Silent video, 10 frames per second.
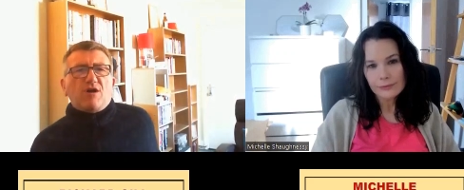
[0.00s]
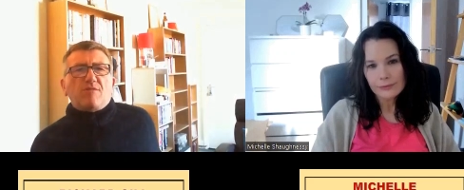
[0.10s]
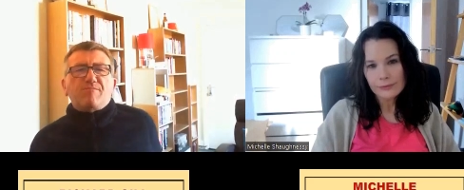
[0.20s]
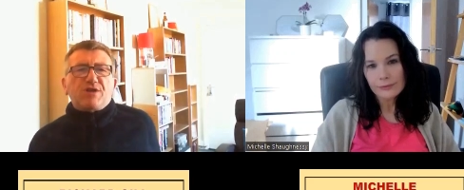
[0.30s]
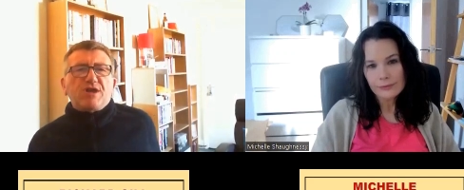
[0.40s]

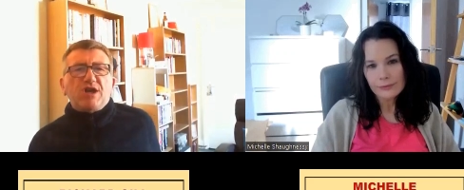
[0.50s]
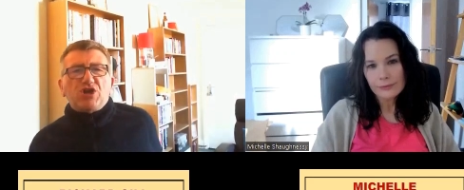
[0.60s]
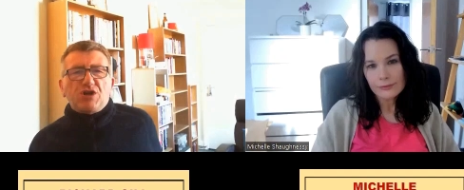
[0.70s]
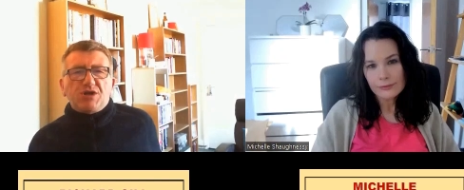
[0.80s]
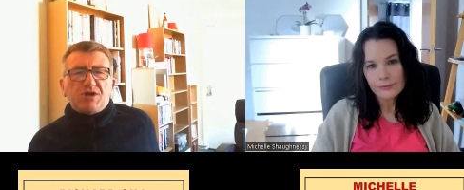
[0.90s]

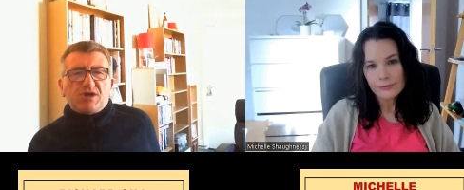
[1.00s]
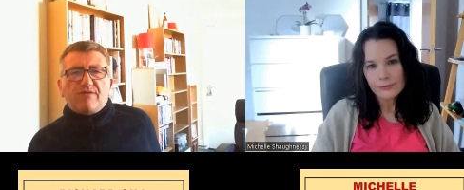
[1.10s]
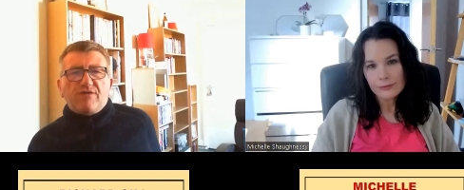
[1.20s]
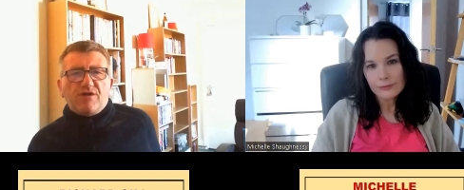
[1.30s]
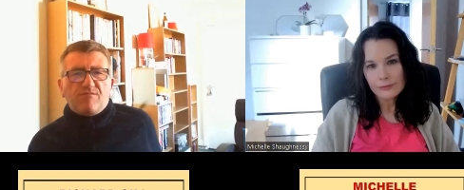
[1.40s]
Speaker 1: competitions?
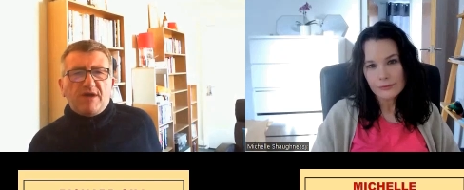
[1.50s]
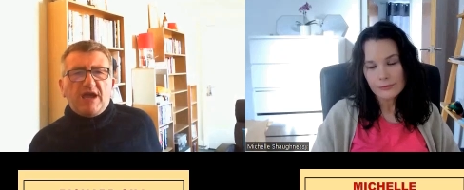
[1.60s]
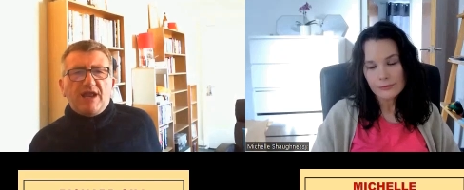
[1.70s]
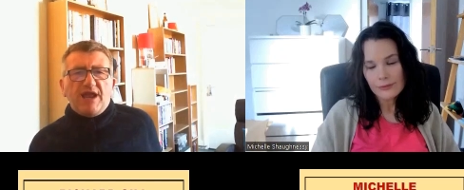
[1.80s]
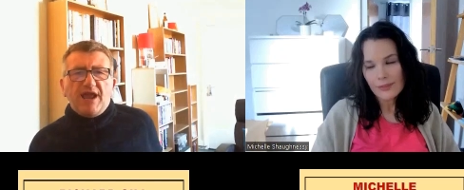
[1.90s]
Have you
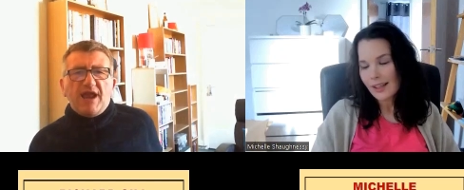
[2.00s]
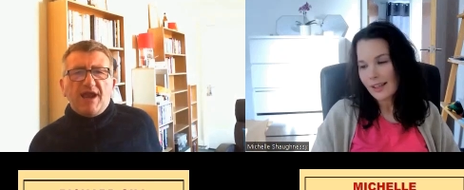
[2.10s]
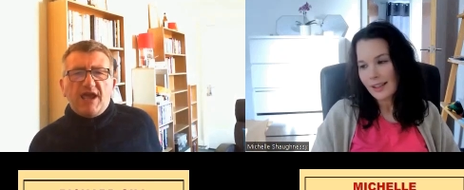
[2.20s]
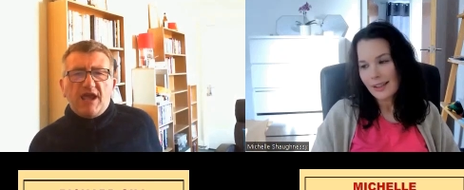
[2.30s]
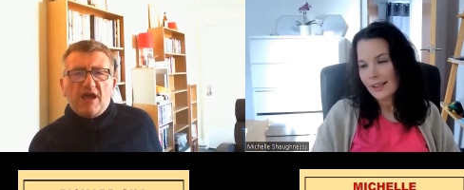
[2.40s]
been in
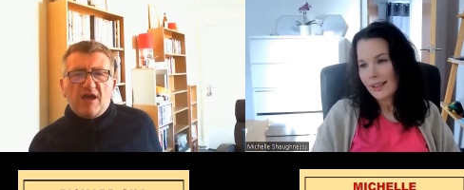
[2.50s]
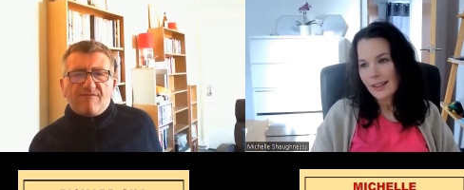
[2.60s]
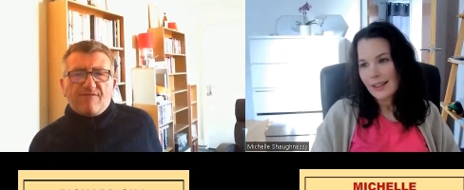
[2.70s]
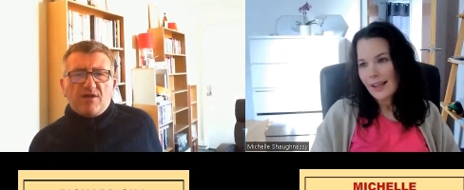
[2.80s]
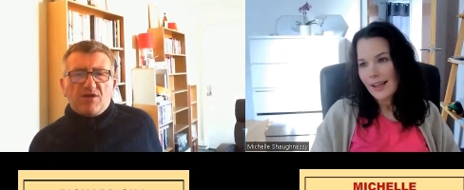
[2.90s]
any?
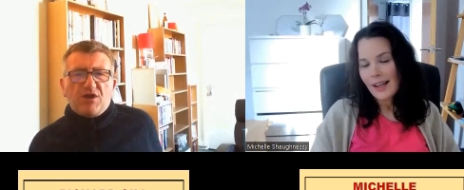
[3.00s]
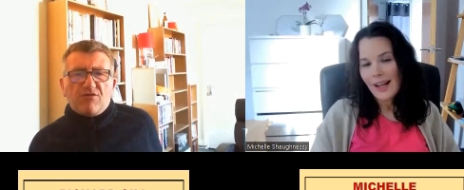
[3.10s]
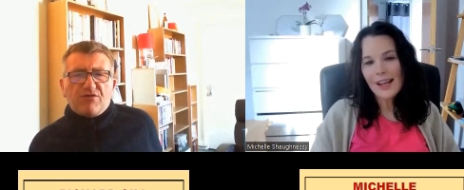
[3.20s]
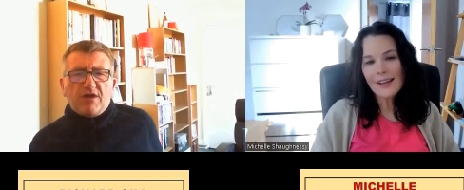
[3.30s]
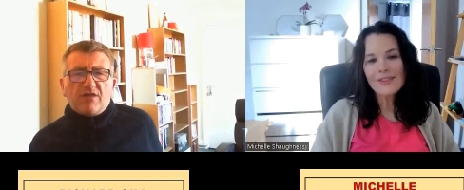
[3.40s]
Have you...
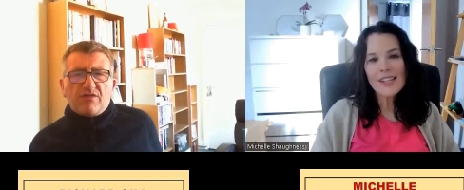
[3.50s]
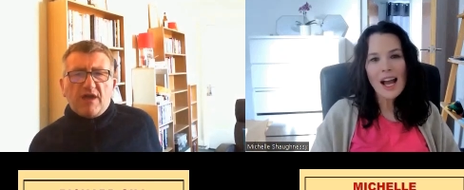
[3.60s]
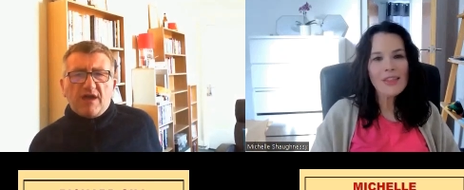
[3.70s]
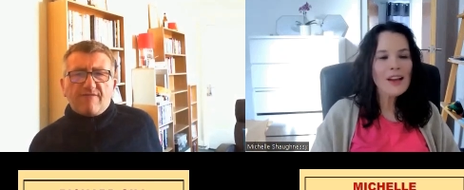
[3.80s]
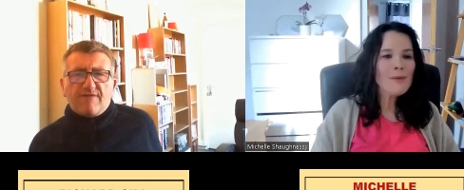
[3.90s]
I've
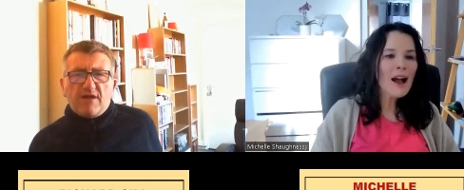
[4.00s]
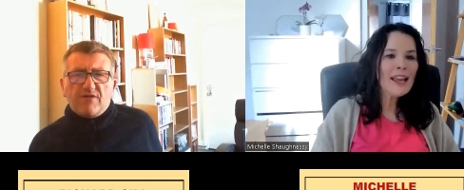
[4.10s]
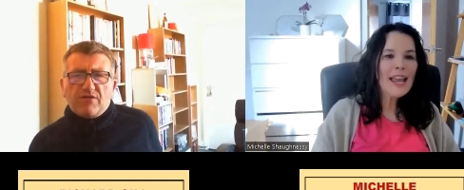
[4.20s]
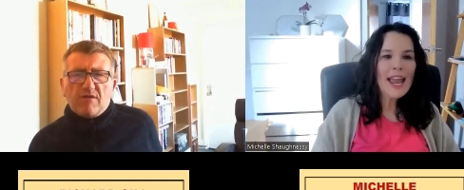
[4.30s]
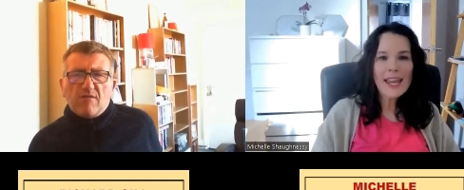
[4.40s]
Speaker 2: done them. I
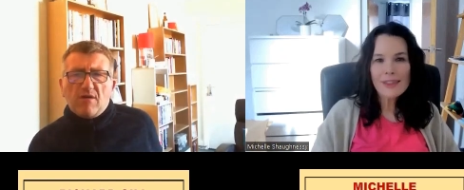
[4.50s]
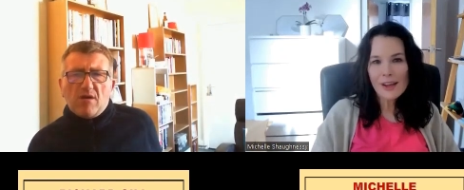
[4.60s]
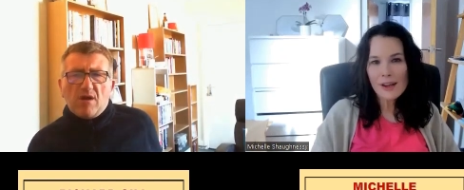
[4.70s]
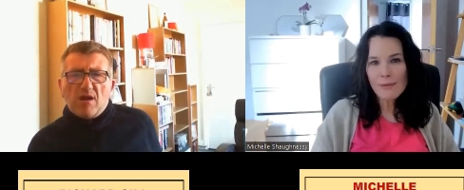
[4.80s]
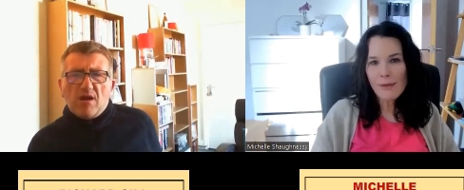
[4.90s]
hate
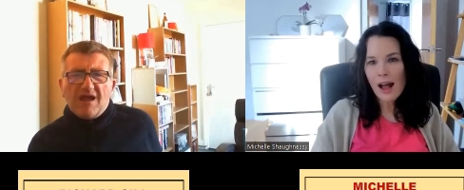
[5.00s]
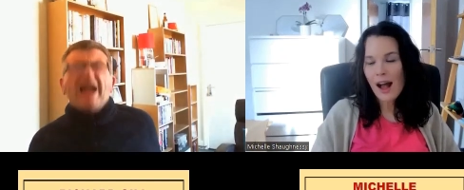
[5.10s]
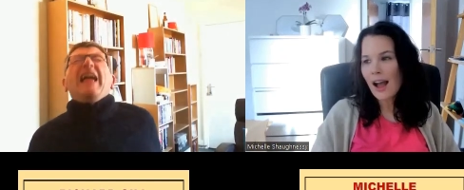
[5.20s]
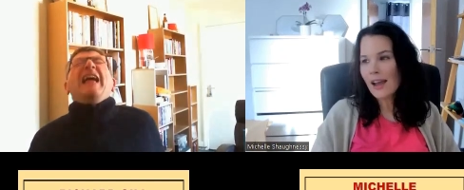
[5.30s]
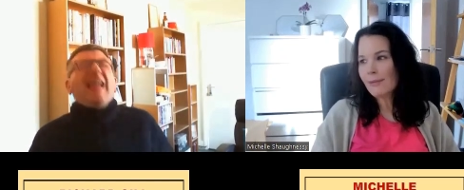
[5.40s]
them.
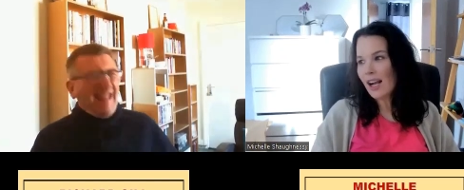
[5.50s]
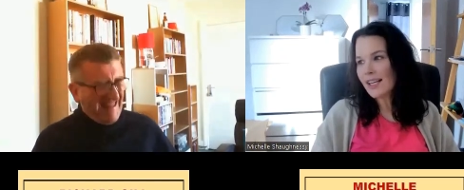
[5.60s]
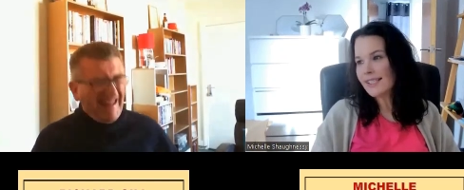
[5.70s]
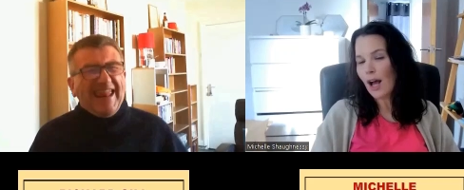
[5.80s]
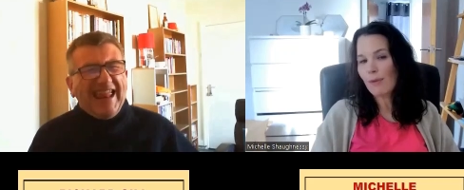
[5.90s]
I'm not
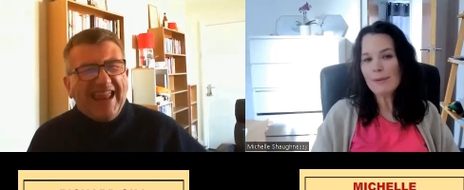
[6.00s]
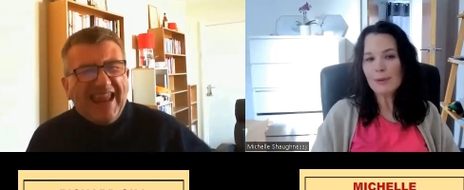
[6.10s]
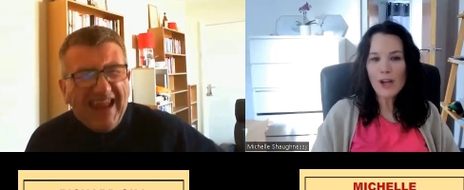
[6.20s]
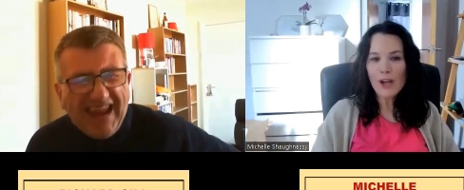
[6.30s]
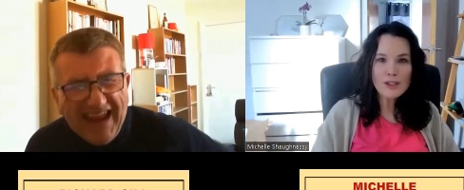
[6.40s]
going to tell people
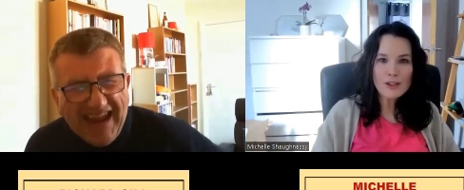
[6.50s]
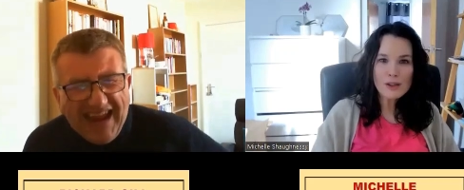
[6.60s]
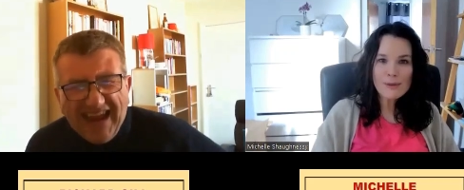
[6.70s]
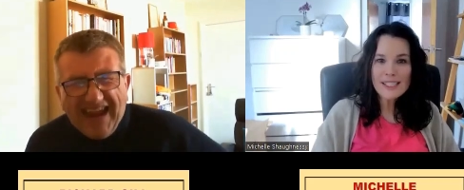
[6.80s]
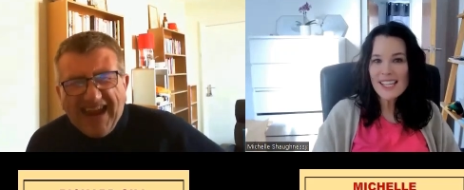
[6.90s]
not to do them
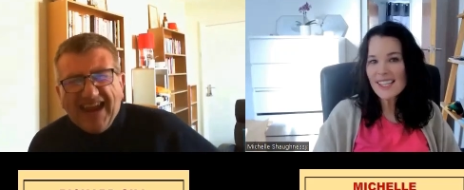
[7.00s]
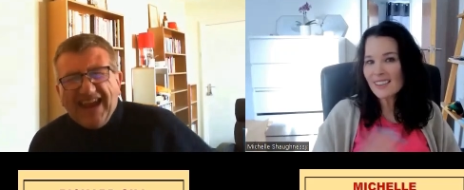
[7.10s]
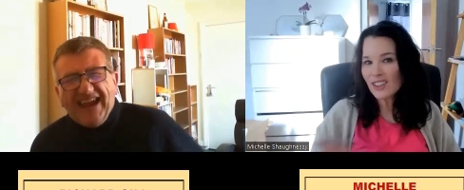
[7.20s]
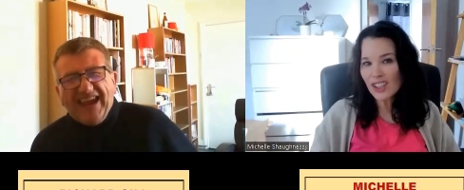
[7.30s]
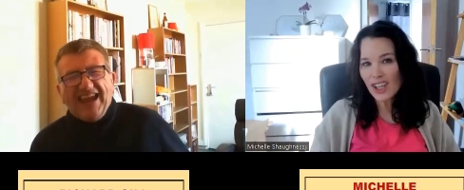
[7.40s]
because I think
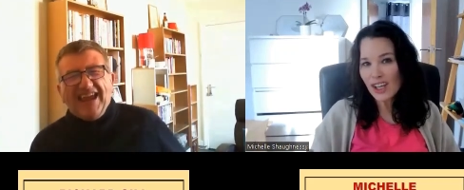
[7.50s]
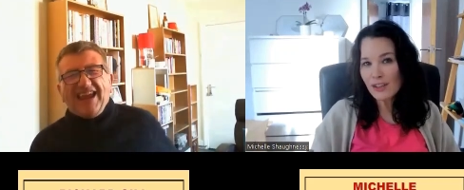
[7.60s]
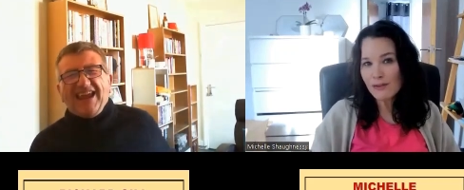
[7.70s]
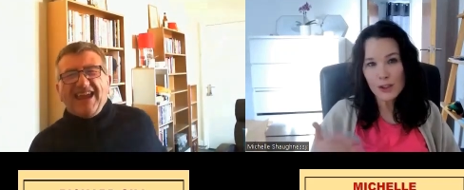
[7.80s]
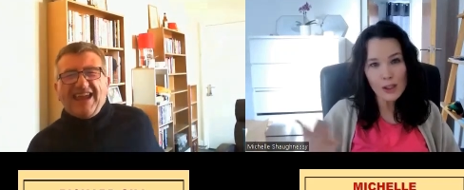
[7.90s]
they're
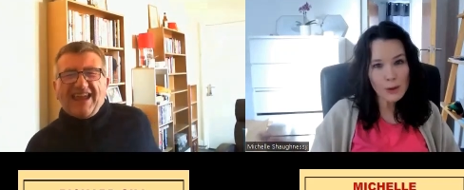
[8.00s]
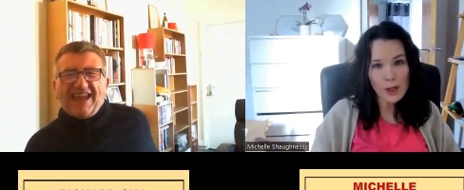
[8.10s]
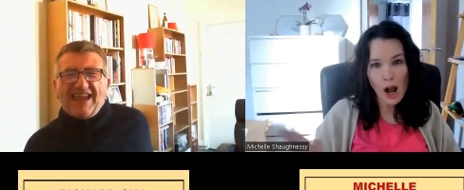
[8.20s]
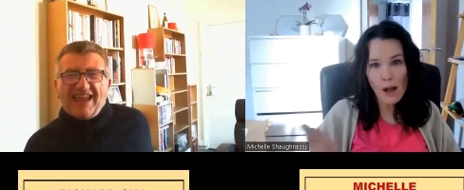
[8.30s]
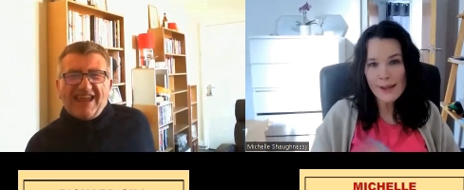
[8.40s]
good for newer
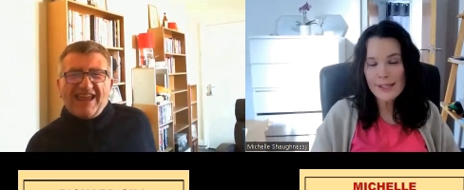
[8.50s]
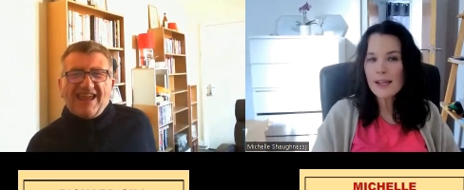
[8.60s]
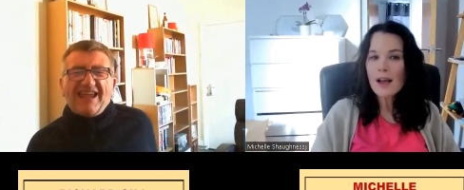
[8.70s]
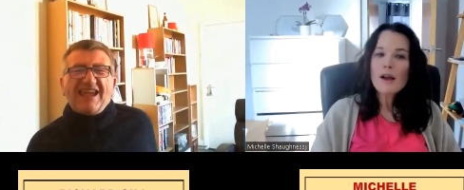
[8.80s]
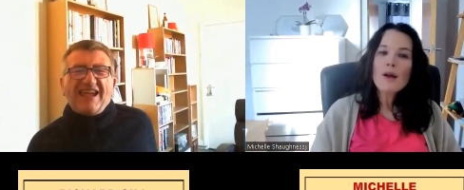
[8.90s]
comics.
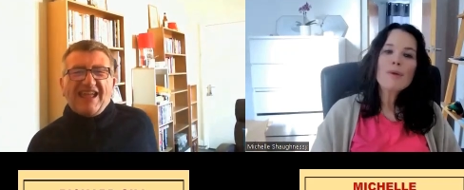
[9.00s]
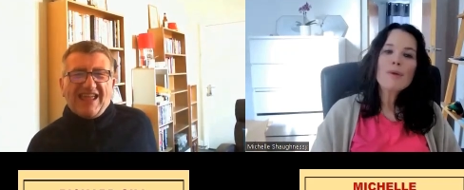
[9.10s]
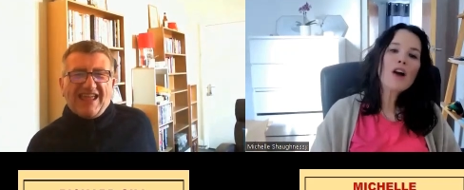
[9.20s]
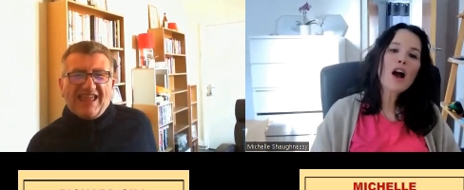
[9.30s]
Yeah. But